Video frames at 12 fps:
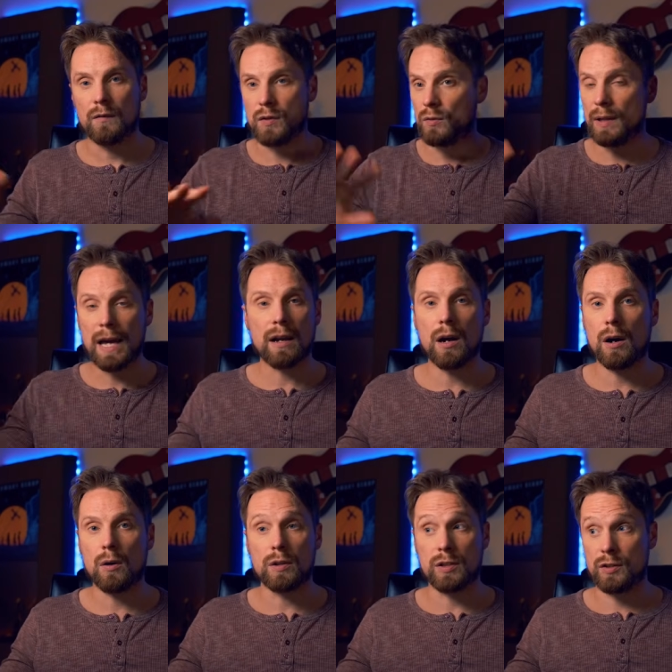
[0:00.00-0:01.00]
If you let
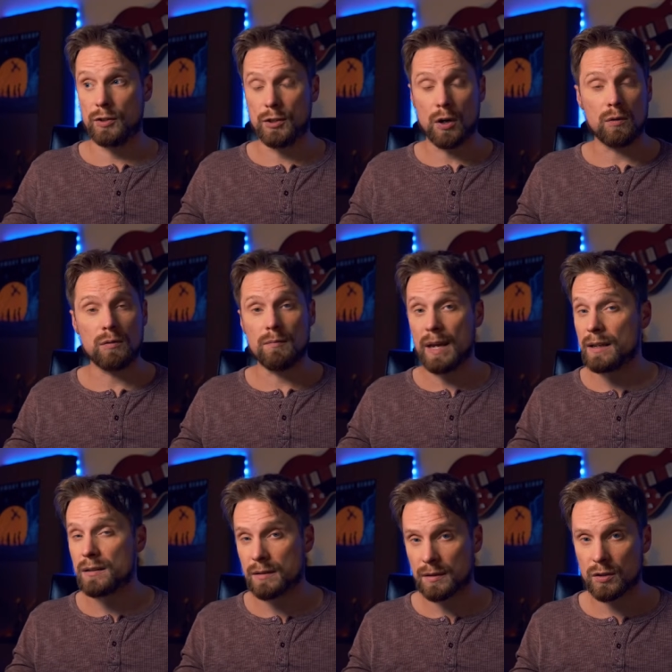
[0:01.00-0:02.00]
go and just don't
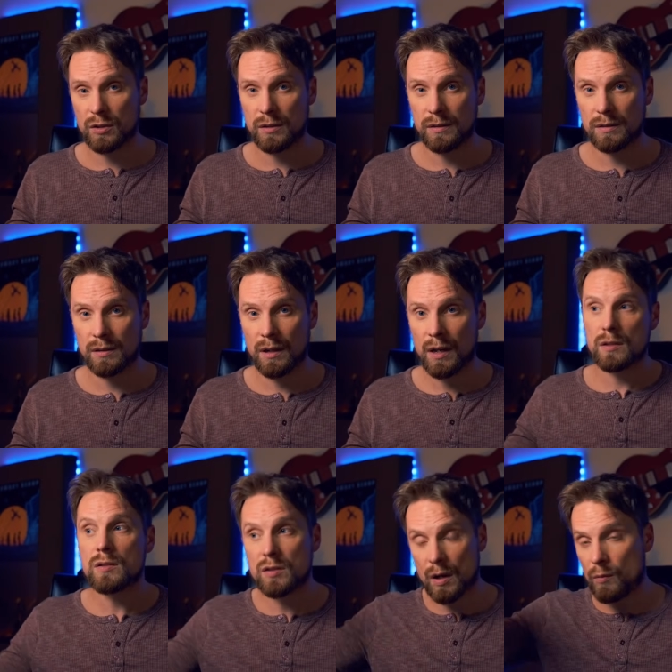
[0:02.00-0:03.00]
make decisions,
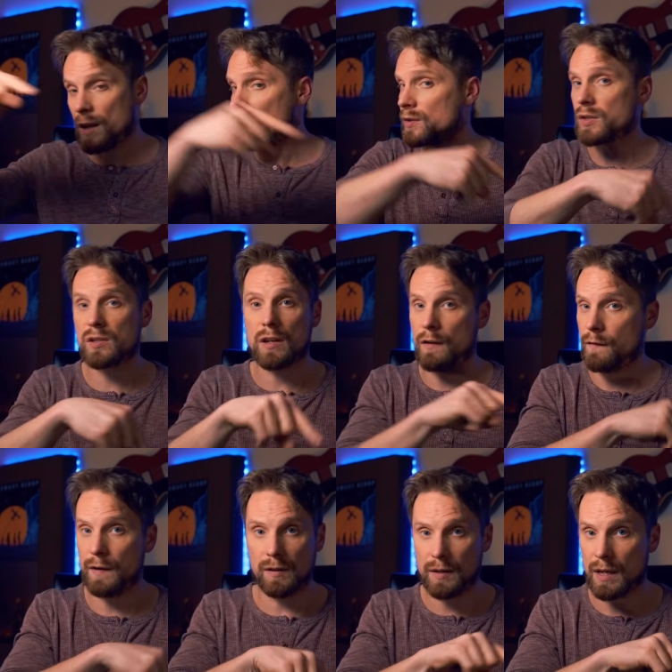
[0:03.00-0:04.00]
someone else is going to
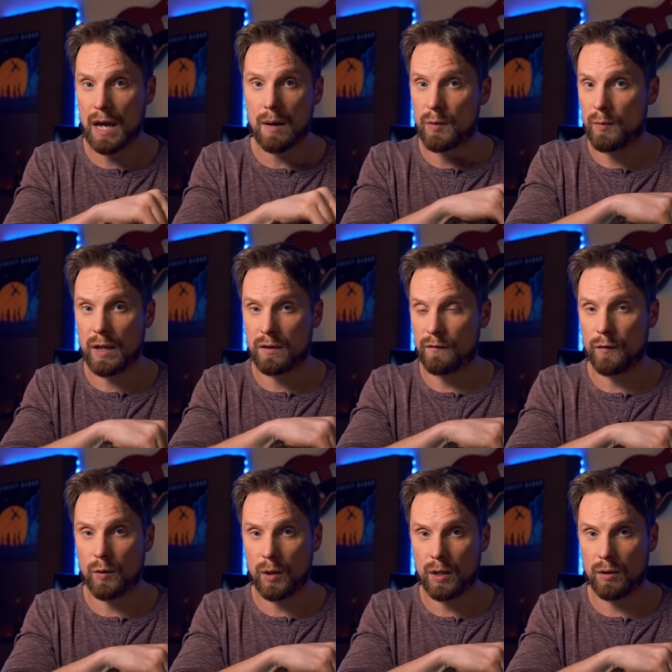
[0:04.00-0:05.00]
fill in the gap and make them
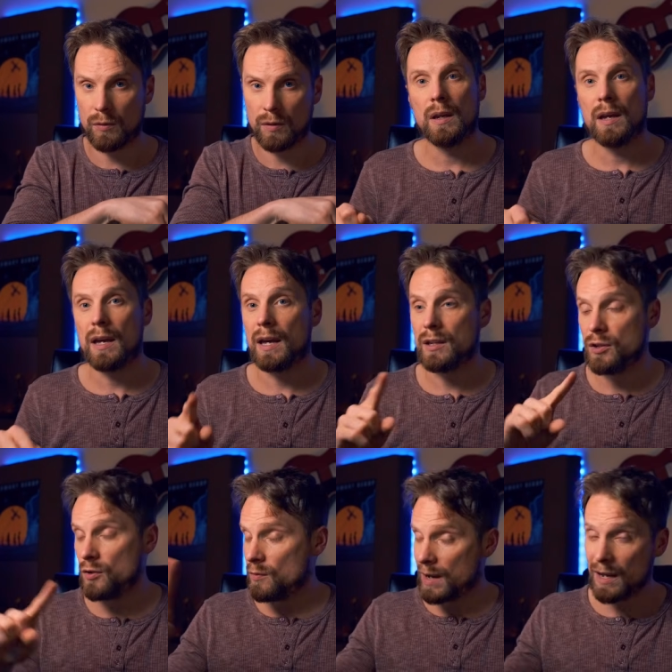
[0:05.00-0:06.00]
for you. And
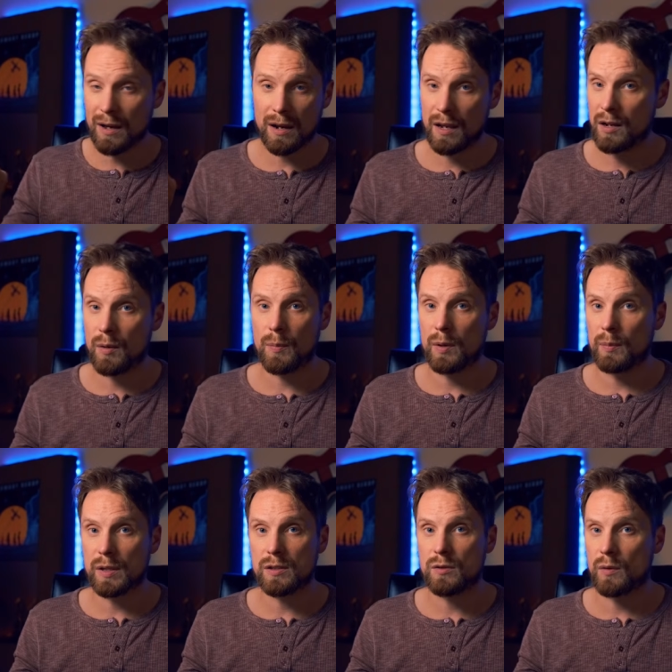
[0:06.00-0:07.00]
you might not end up in a
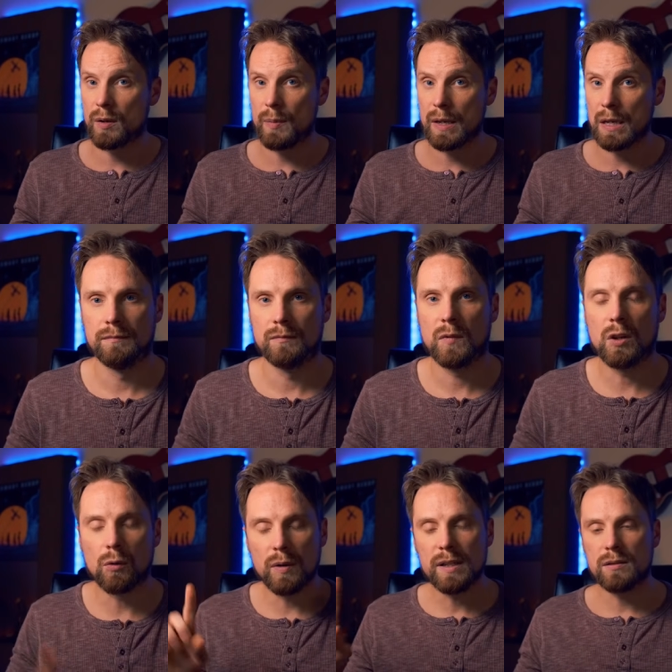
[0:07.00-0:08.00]
place you want to be.
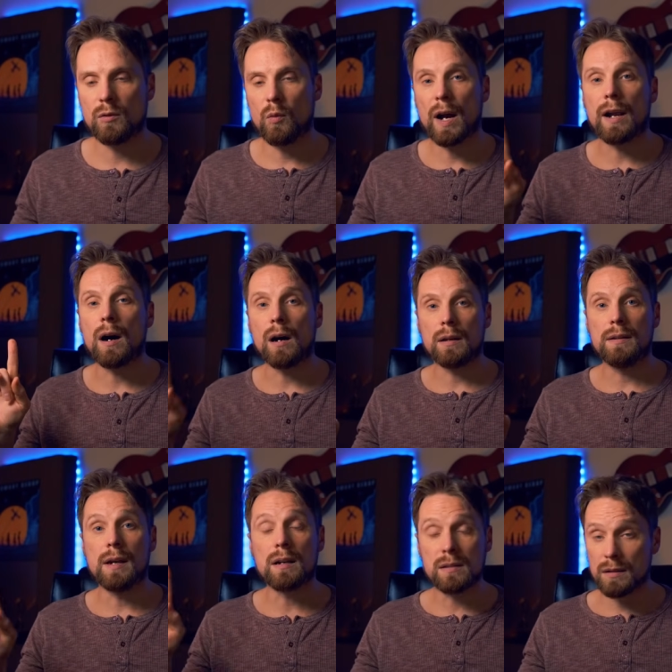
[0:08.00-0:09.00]
The reason why God
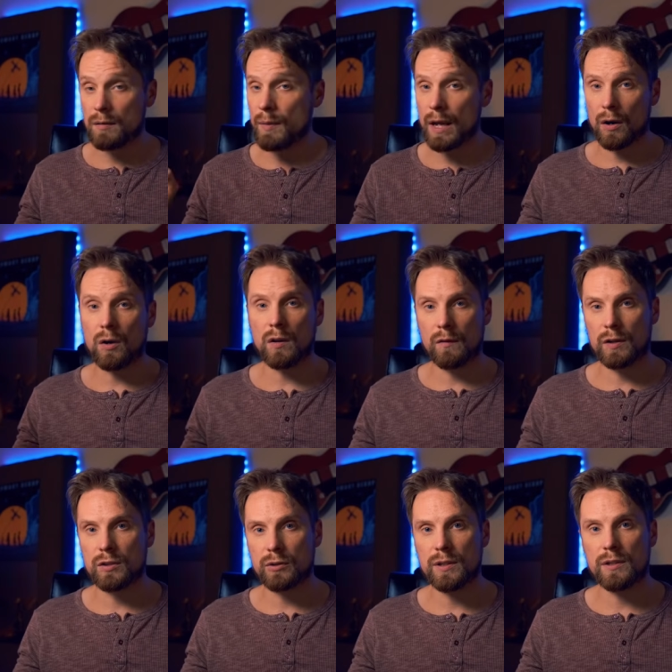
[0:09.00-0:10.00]
doesn't make all of our
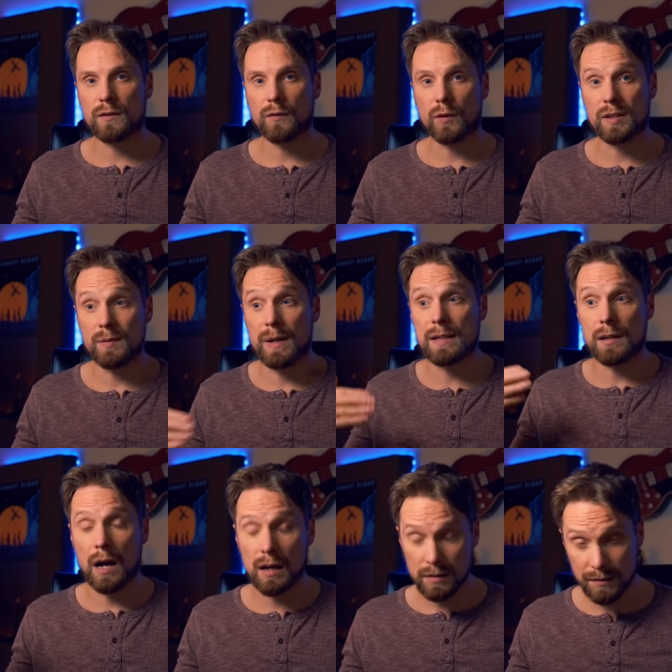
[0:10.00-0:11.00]
choices for us, he makes
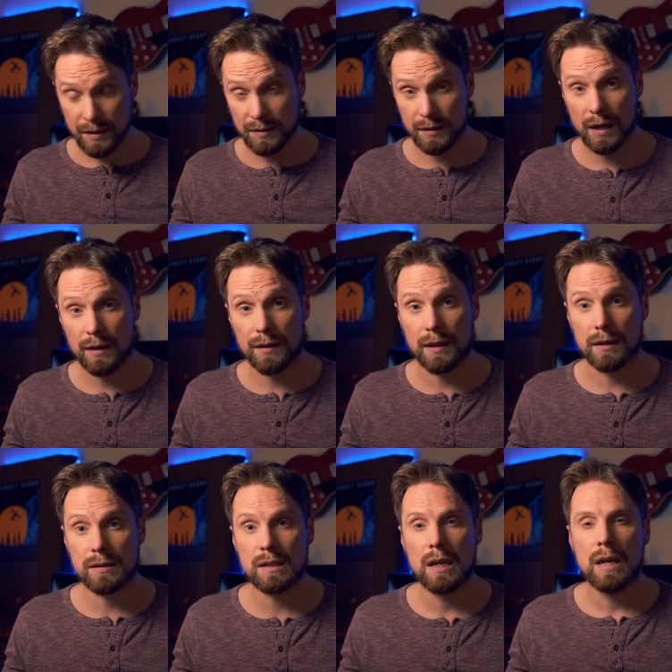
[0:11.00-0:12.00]
us decide
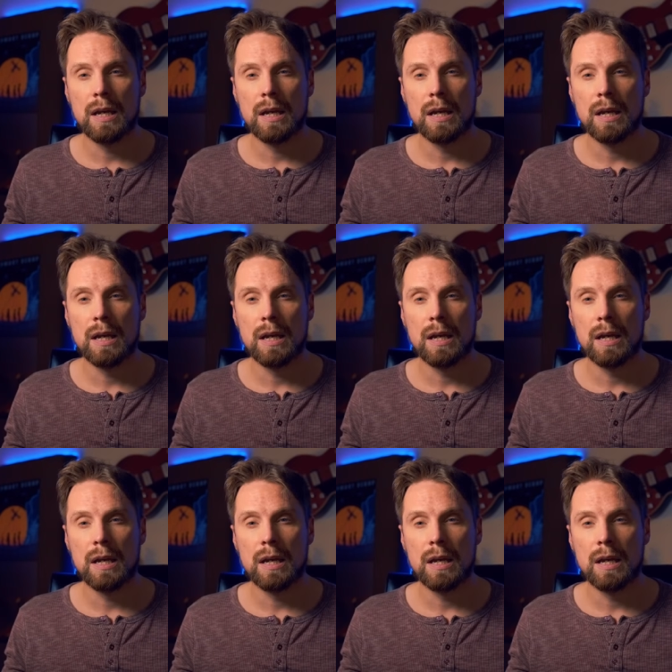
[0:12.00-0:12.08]
things,